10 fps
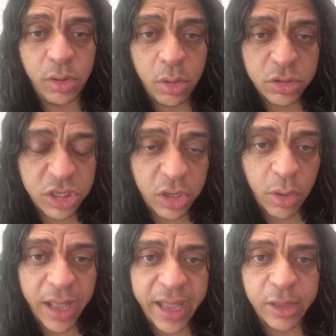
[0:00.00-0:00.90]
Look, check
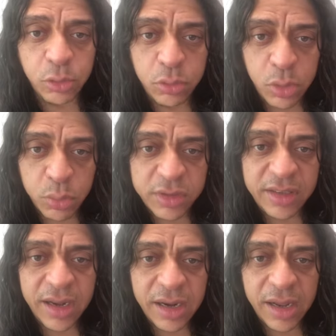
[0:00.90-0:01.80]
your eye. You will
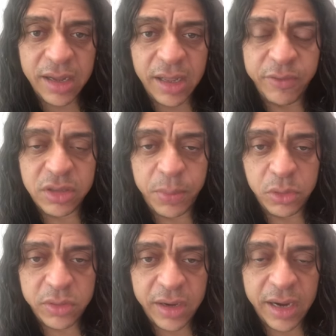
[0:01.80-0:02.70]
see clearly if it's a
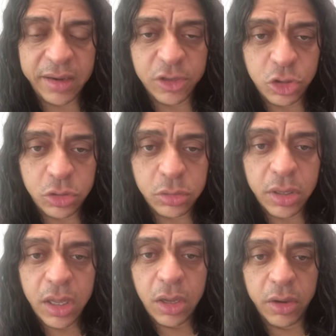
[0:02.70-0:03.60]
pituitary gland issue,
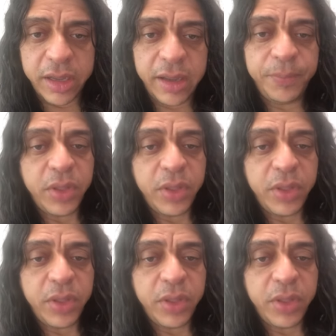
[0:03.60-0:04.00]
okay?